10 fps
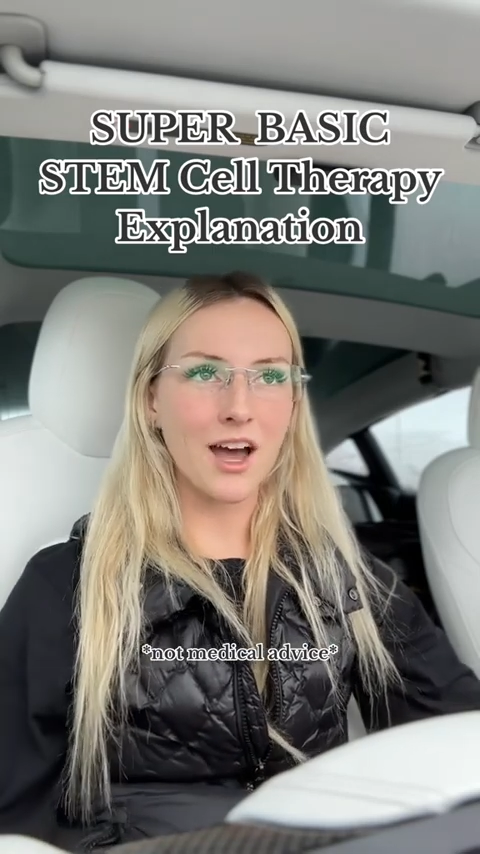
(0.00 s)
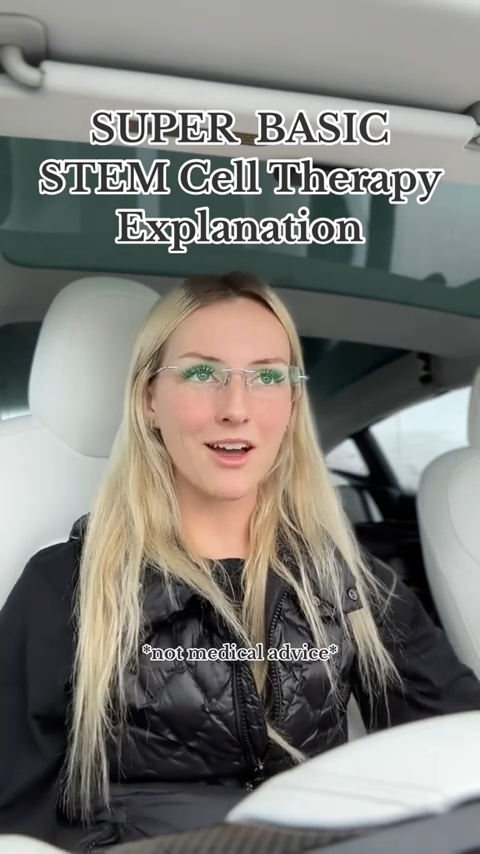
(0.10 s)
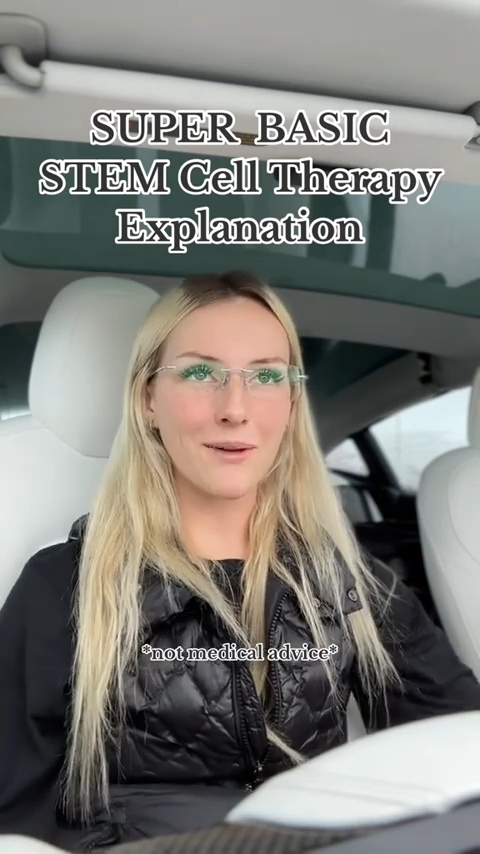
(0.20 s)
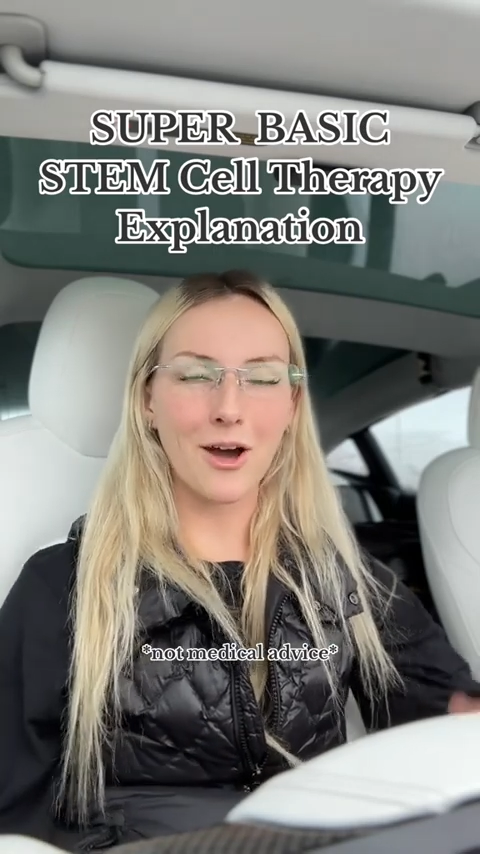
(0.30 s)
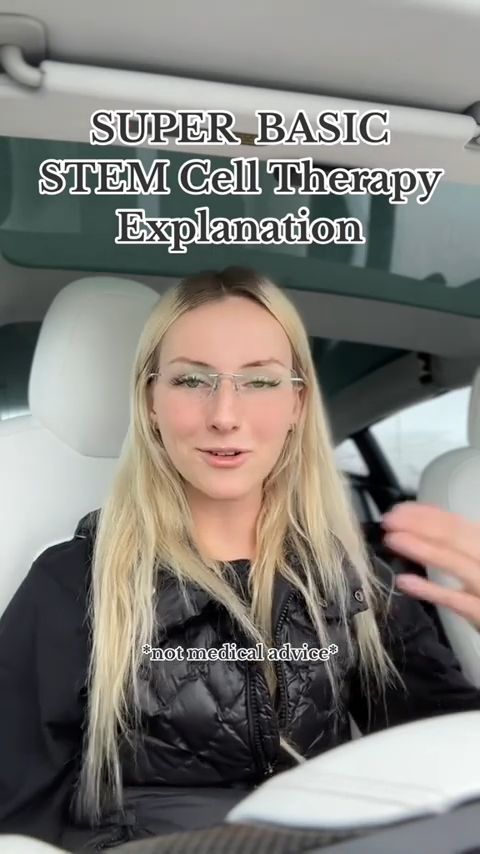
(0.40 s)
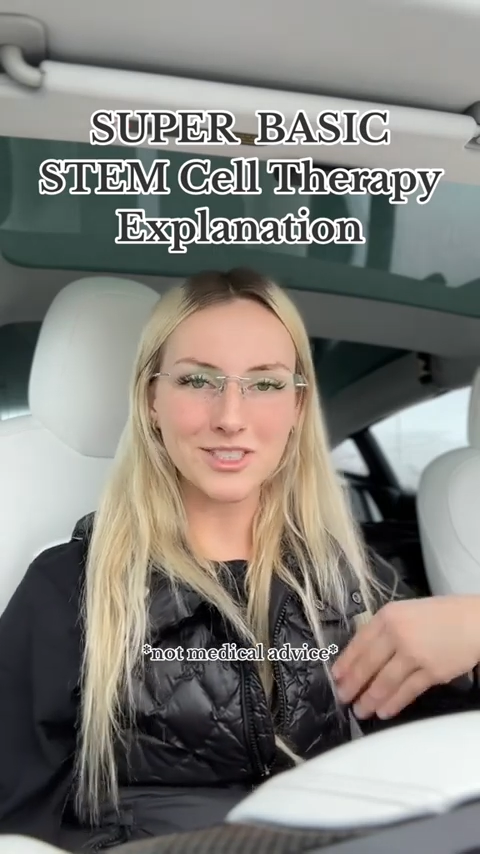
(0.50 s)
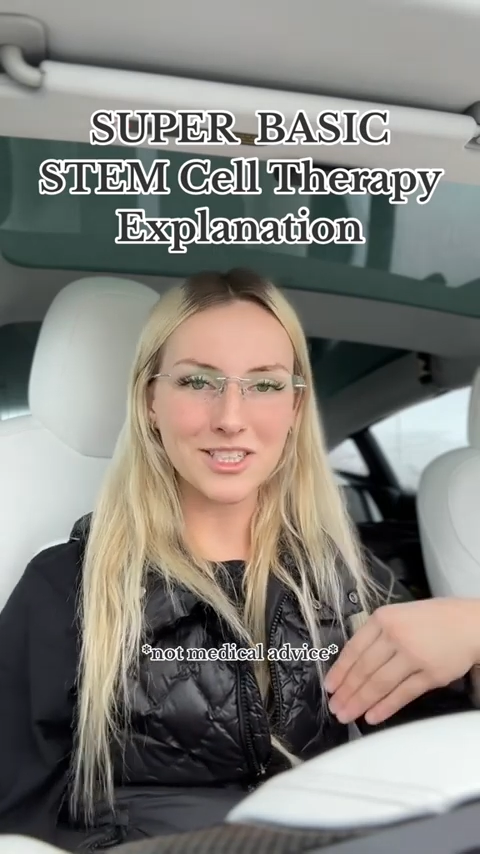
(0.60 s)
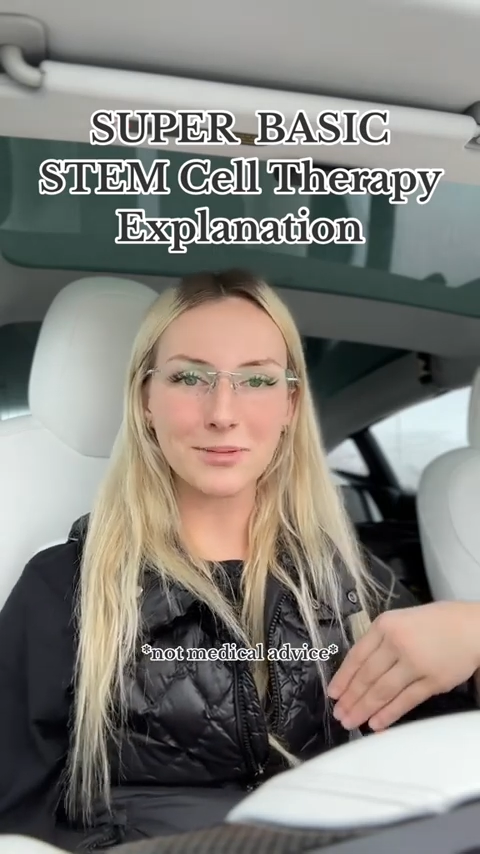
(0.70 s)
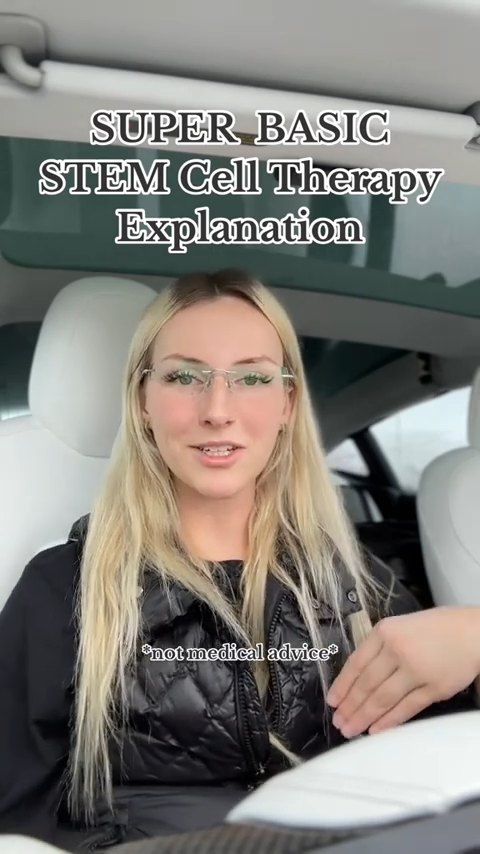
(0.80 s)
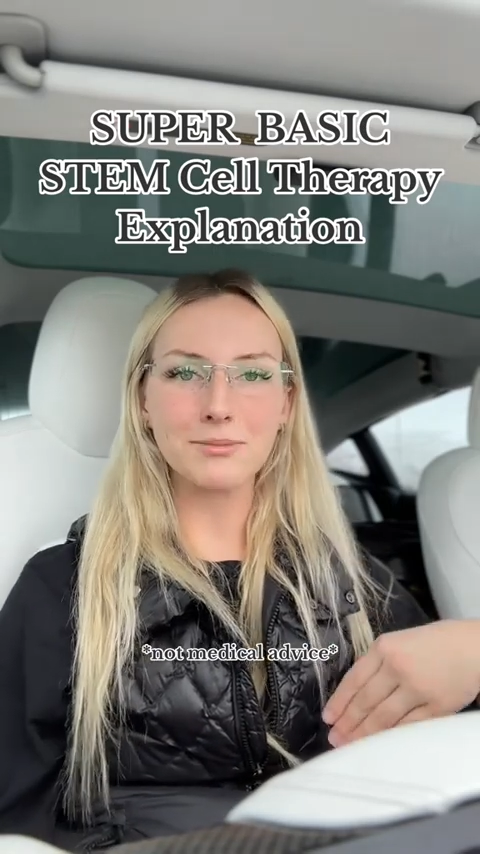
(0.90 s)
how it was
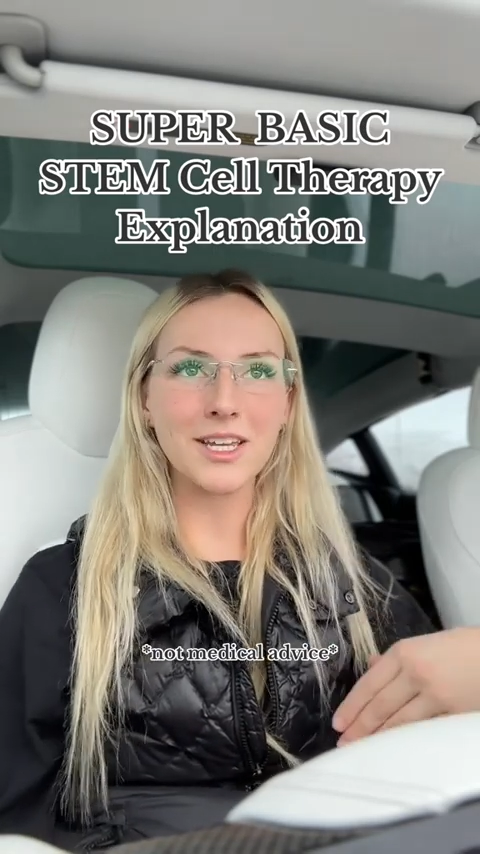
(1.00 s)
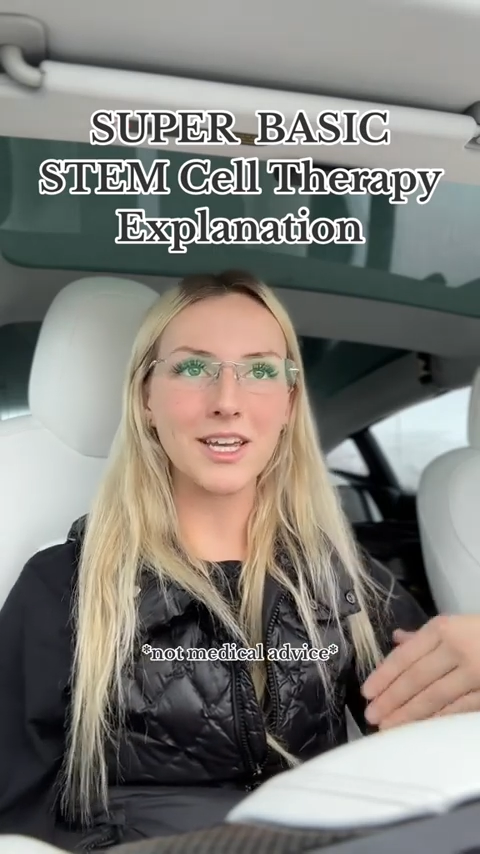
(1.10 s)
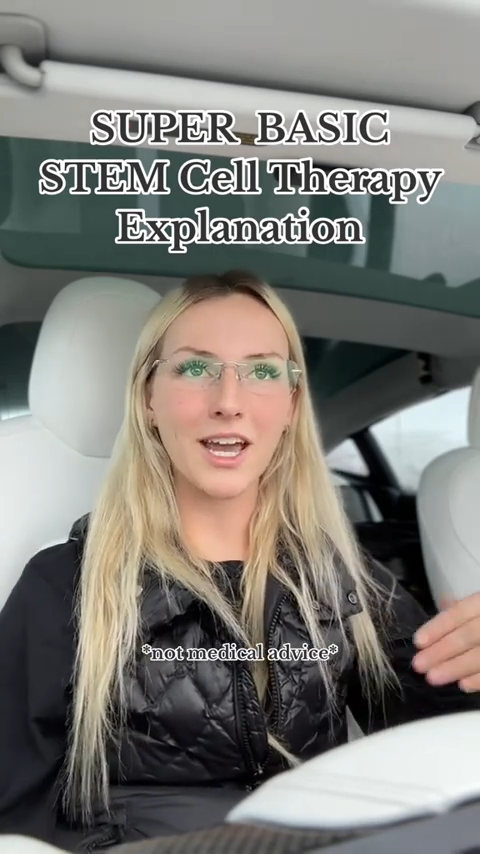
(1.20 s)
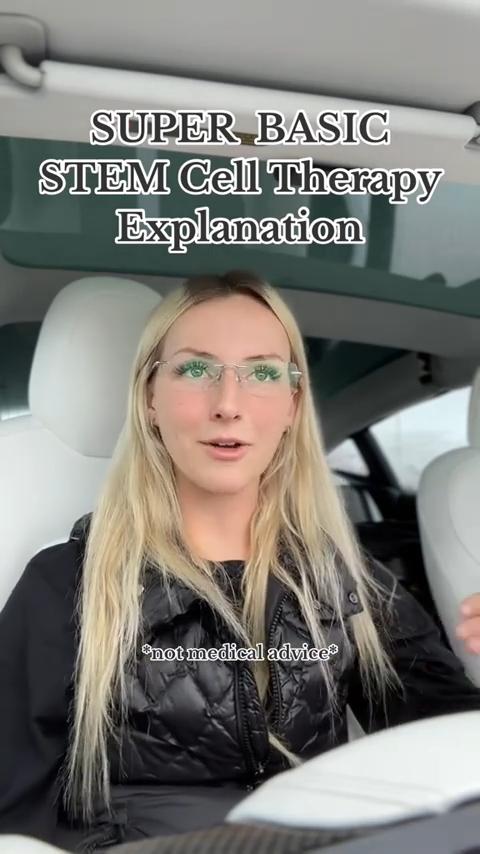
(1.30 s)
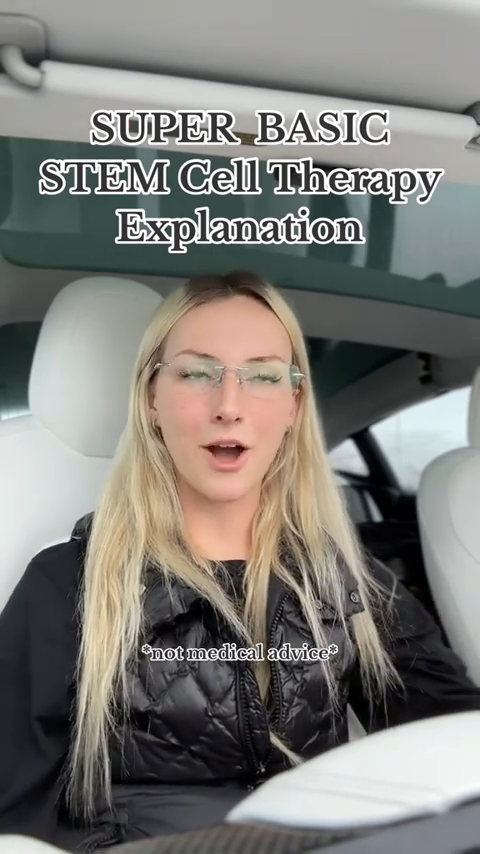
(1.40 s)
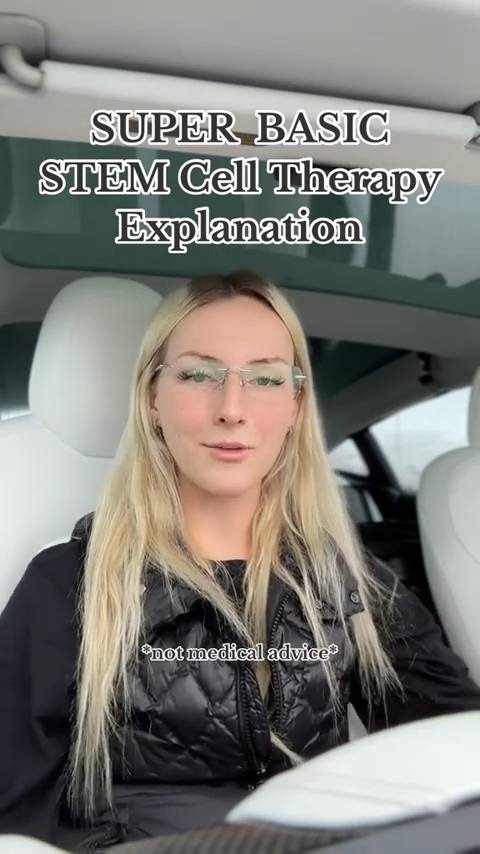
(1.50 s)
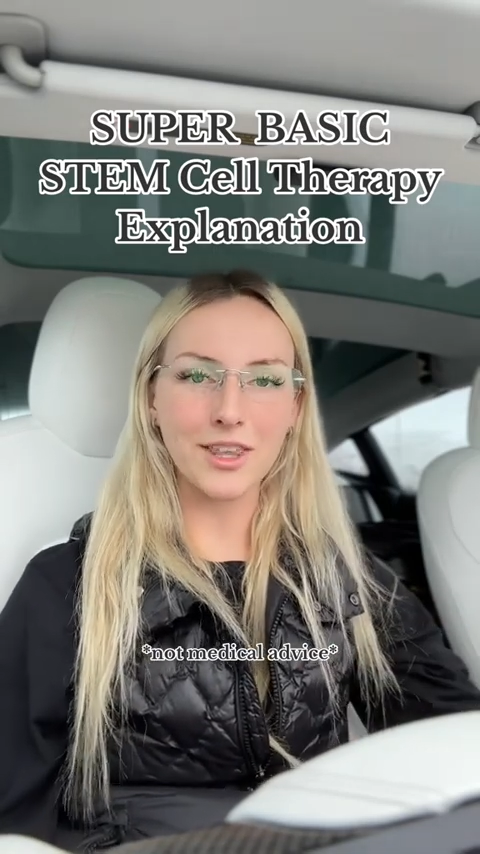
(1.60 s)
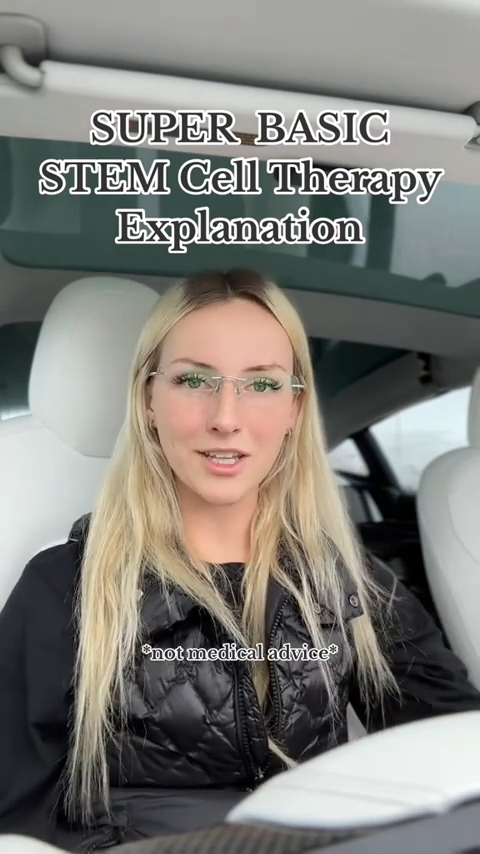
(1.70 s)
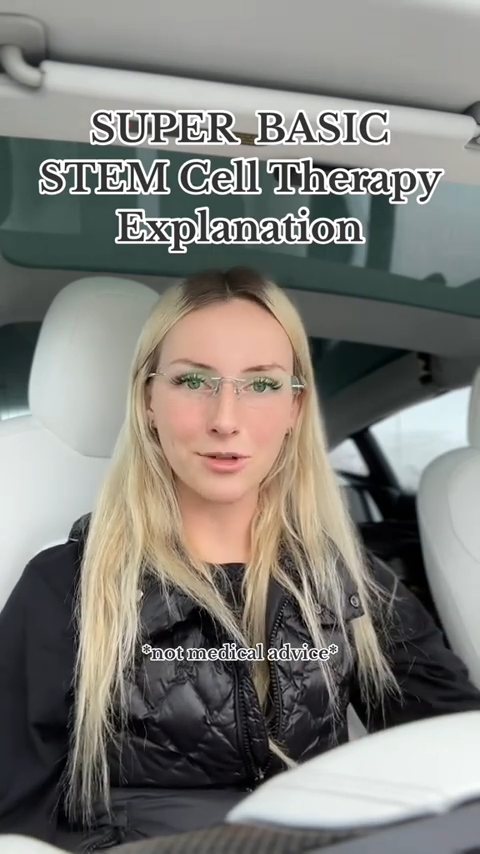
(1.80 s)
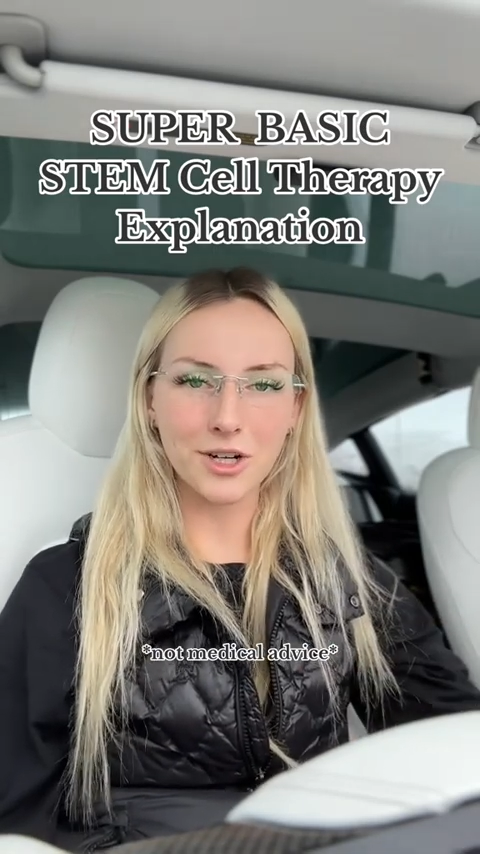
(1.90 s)
explained to me and why we
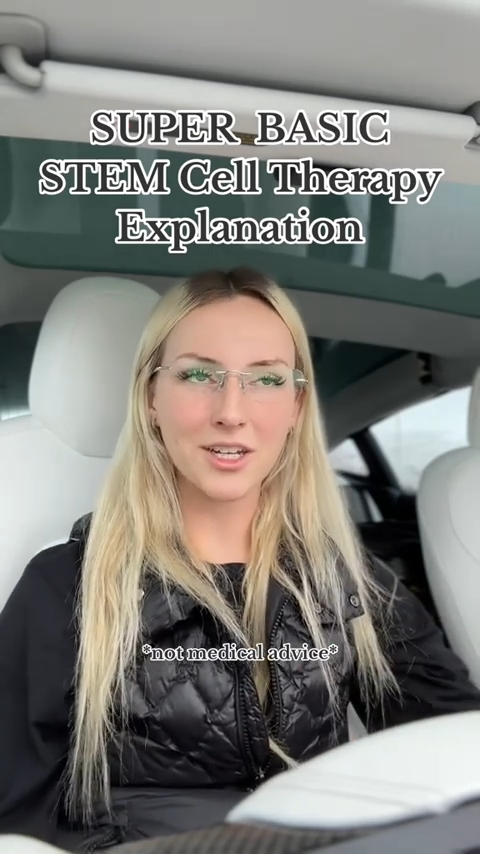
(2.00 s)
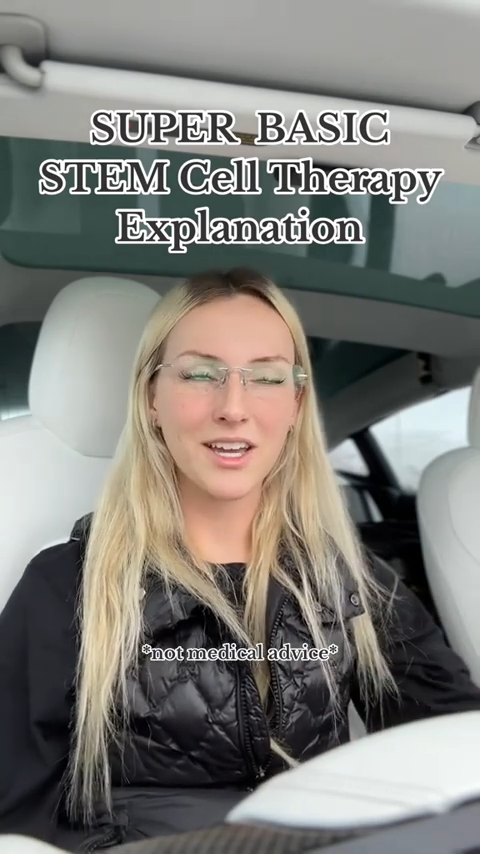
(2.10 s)
think it'll work.